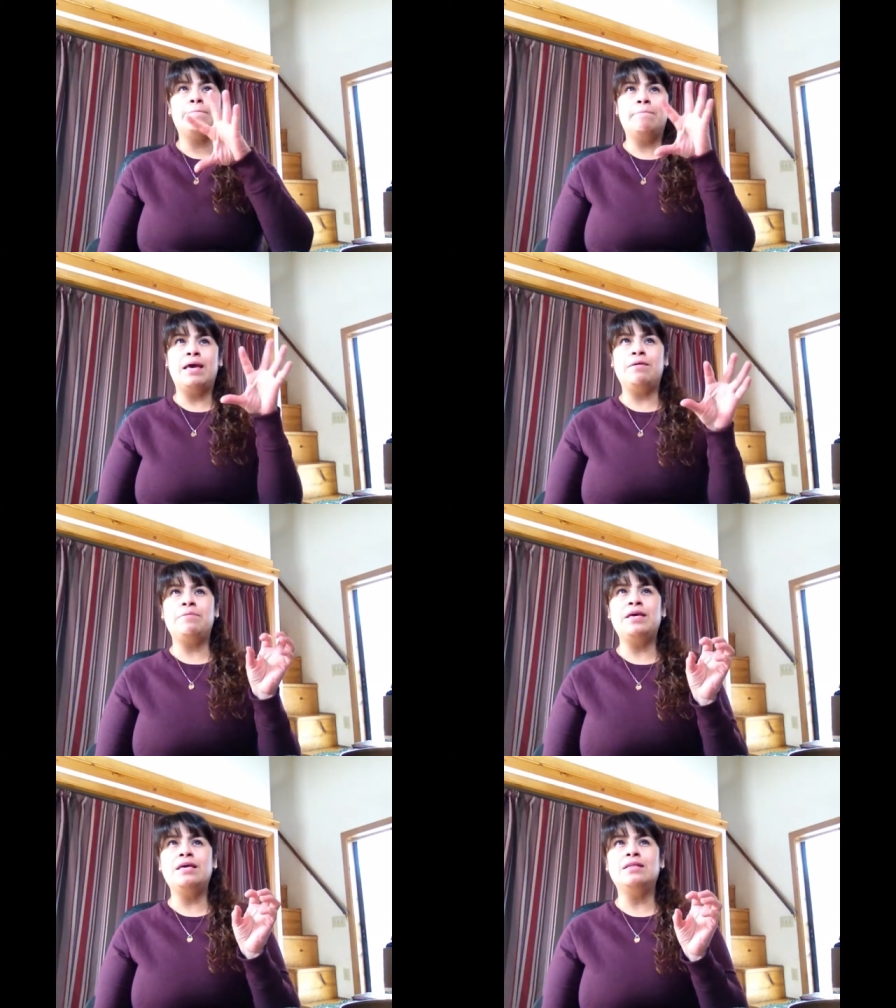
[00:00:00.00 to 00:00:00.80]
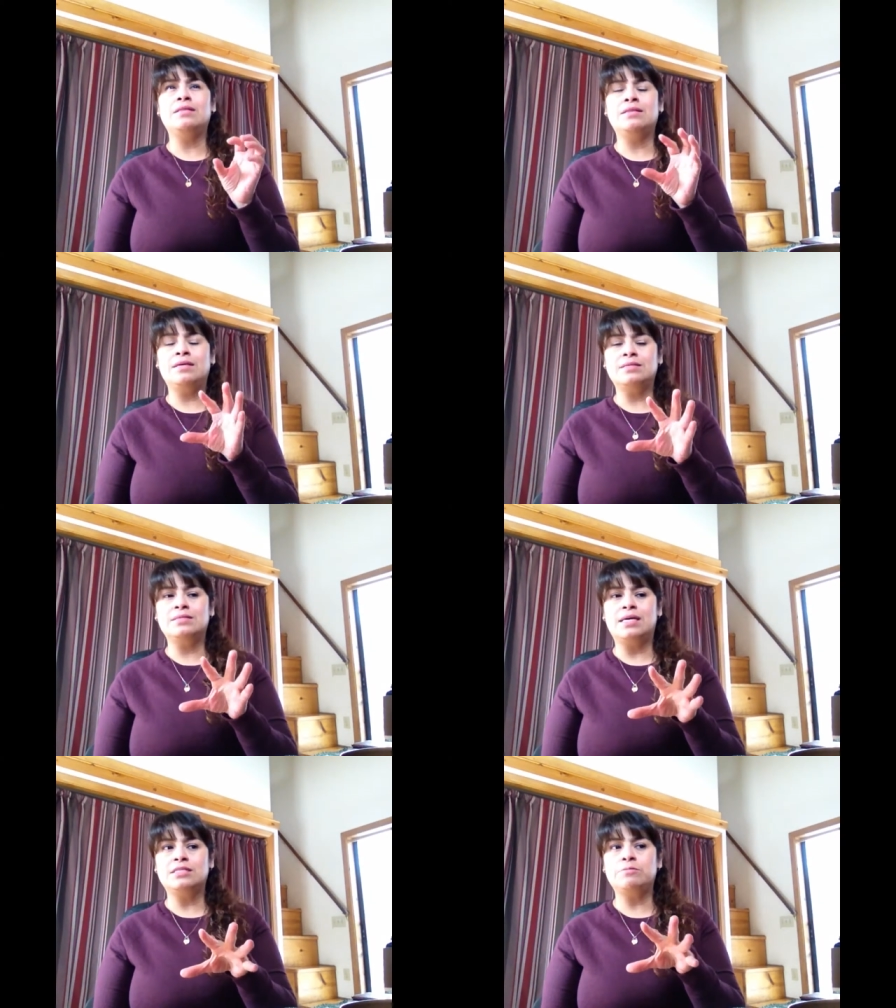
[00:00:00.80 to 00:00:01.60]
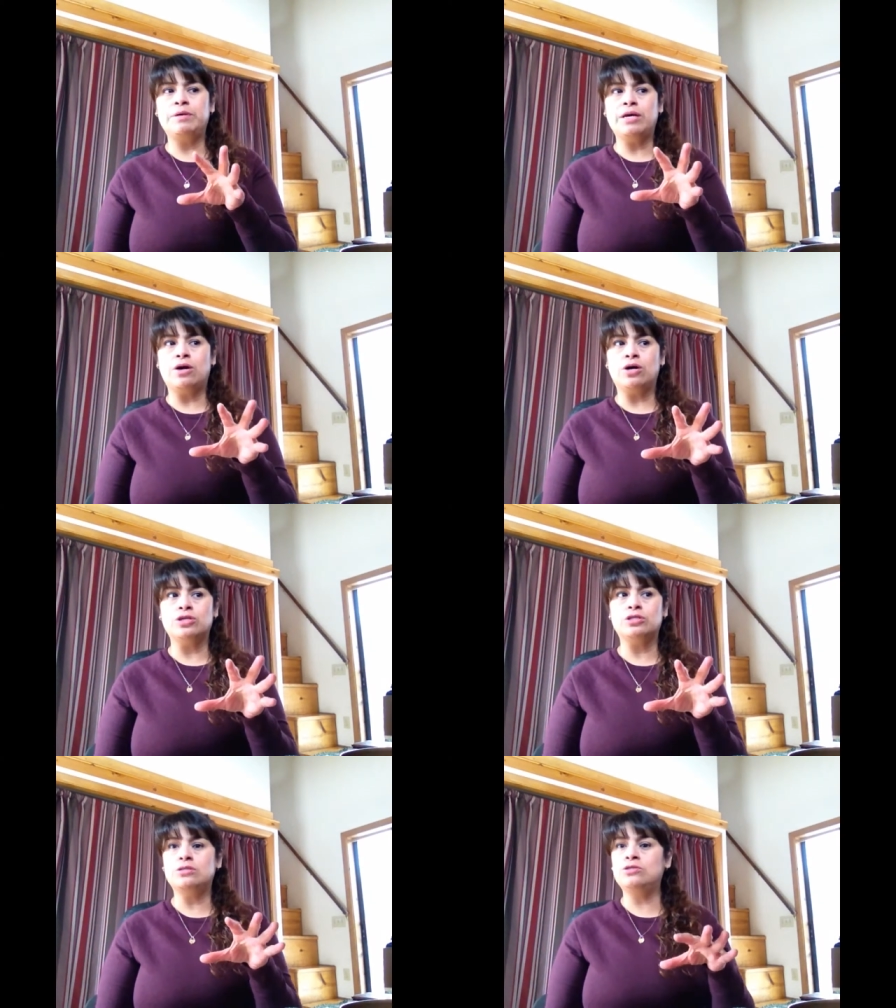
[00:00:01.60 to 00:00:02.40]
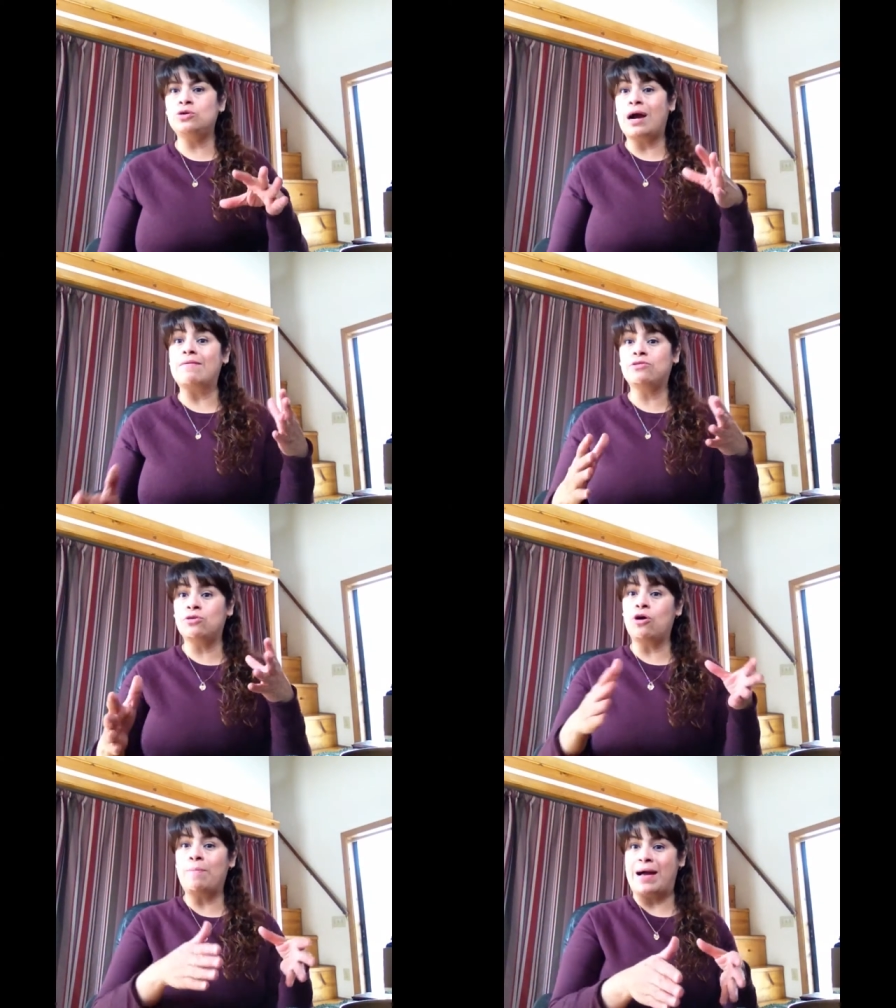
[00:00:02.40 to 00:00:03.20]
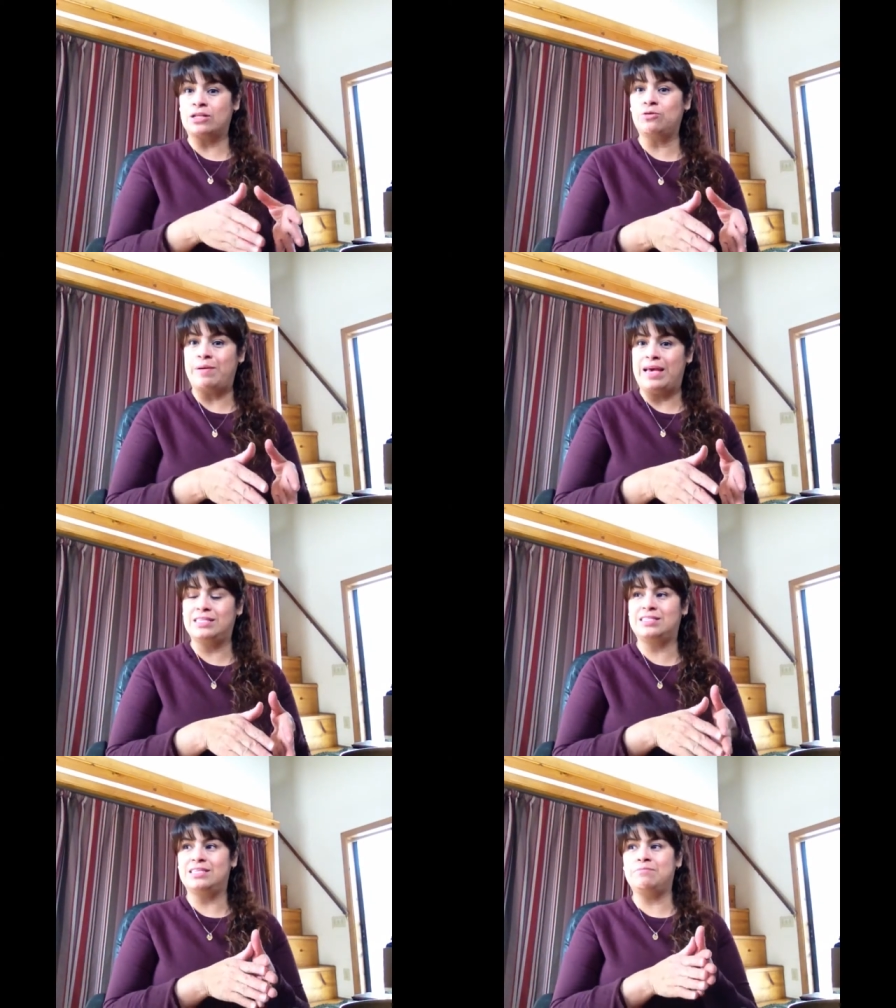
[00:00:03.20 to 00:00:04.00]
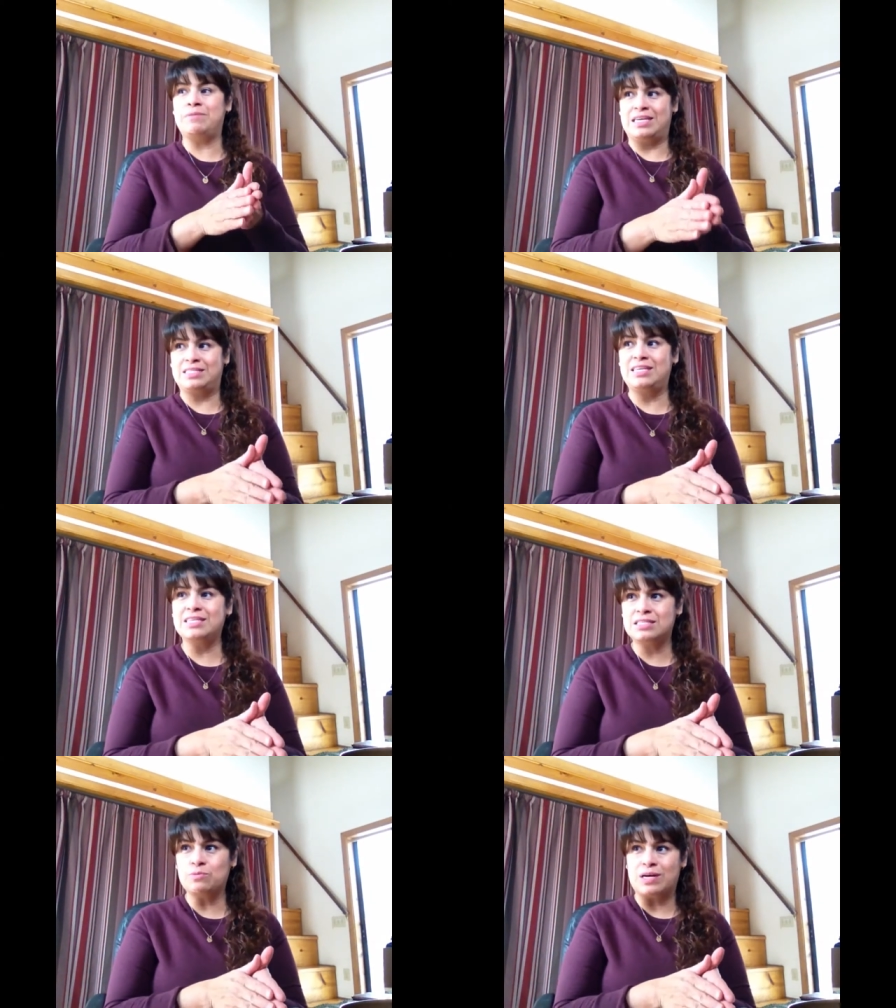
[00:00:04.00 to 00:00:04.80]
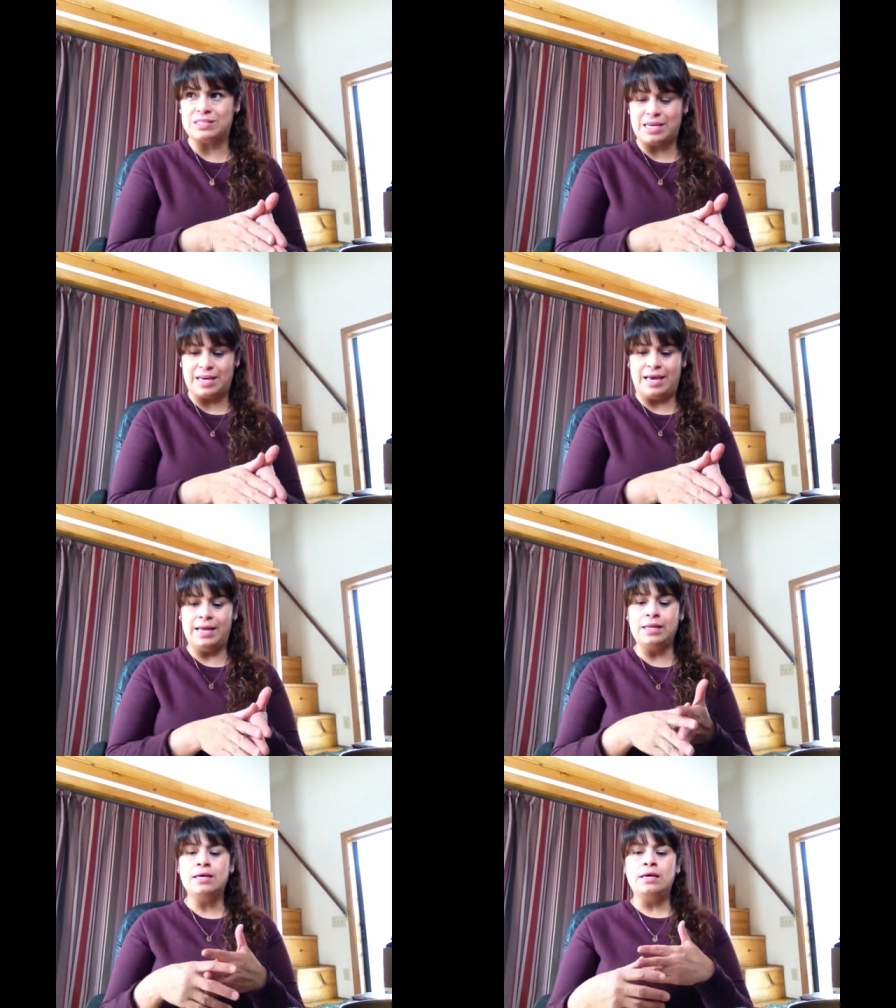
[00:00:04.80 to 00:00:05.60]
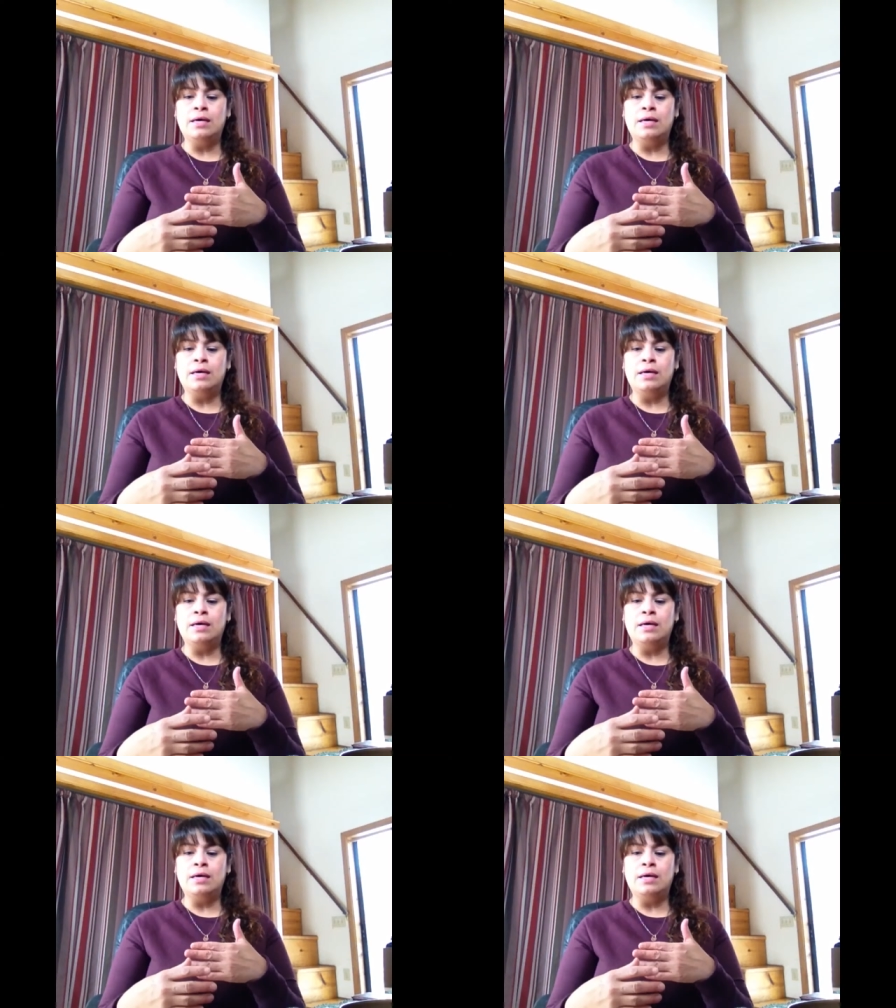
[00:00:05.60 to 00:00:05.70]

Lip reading: Maybe this is because you have to go back to basics once again.